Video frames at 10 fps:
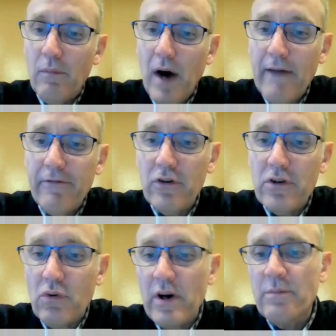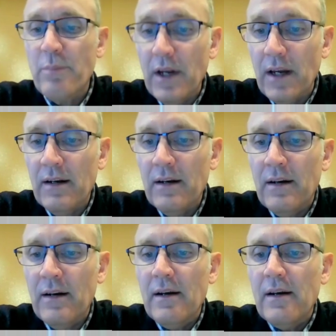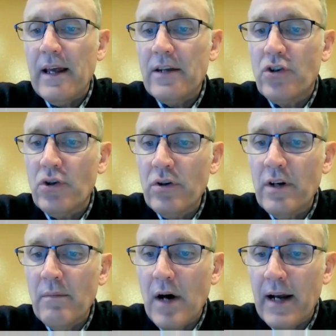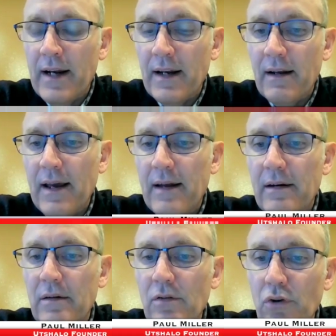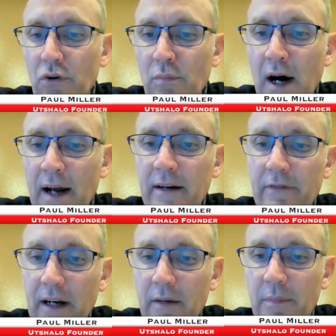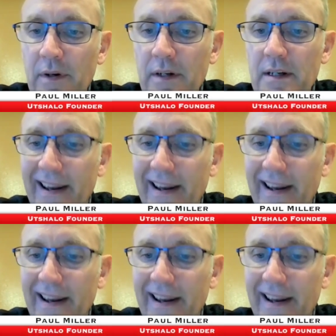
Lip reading: My view has always been that junior mining and new mine development